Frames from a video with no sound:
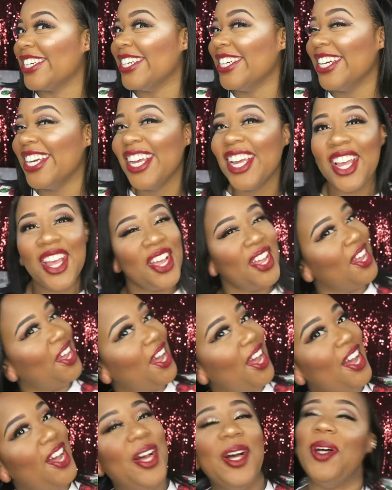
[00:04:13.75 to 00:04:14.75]

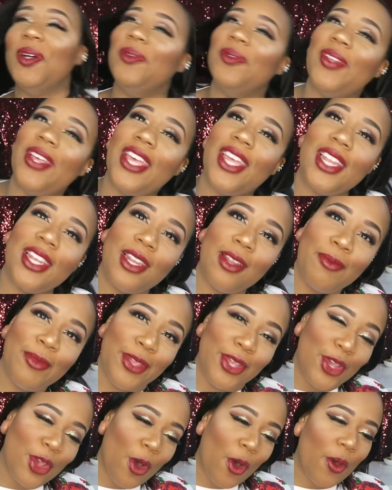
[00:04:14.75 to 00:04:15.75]
um and let
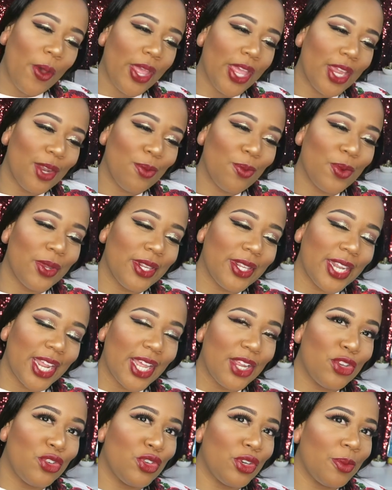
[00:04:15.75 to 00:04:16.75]
me go in with
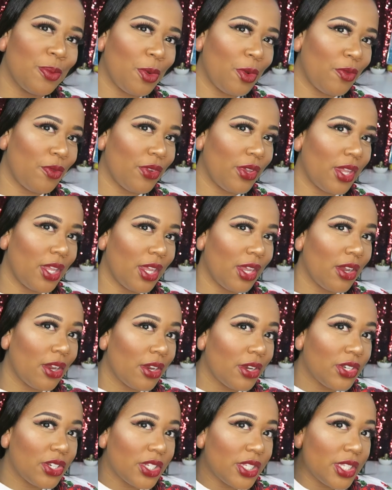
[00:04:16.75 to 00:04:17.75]
daydream over
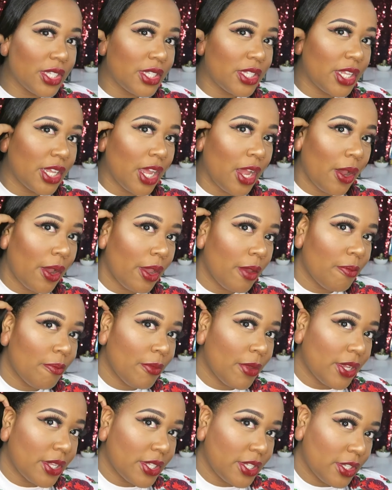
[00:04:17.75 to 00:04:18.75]
here just to see how it
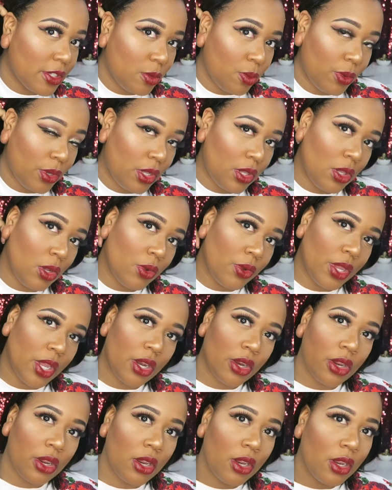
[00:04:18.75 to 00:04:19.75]
mixes with glo
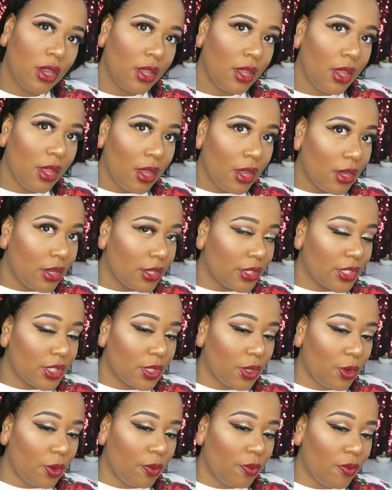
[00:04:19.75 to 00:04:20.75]
getter
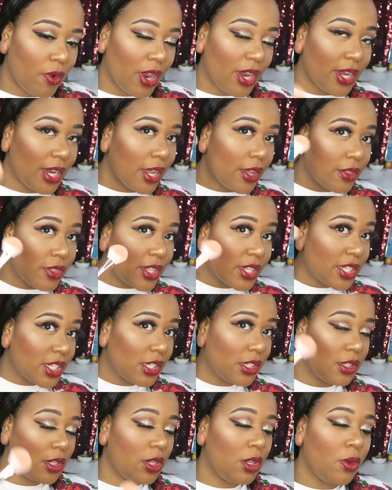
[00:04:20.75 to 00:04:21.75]
so right now this
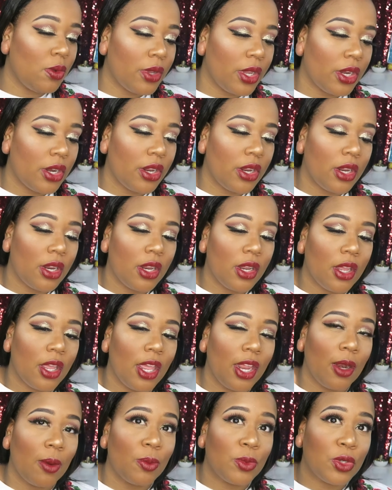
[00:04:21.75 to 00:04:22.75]
is glo getter
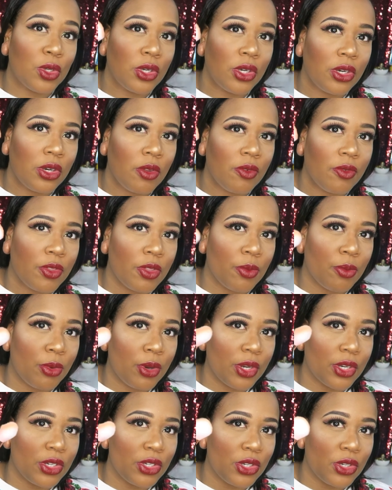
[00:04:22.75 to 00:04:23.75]
and i'm turning over the
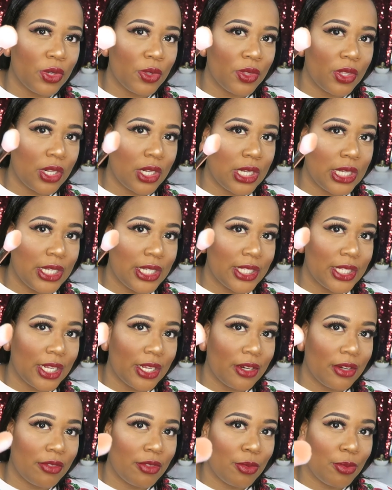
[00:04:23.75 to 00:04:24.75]
brush you know the clean
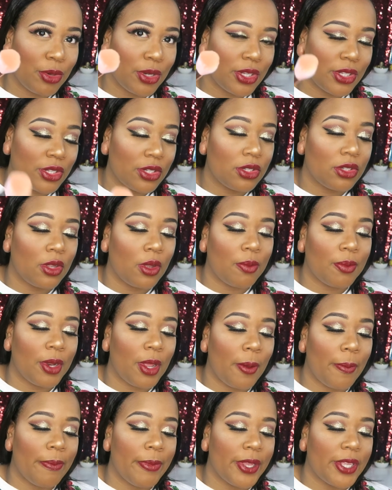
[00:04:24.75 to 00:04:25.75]
side of the brush so i'm
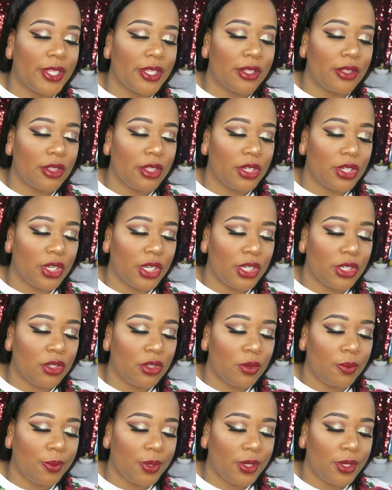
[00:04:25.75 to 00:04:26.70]
not mixing the shades too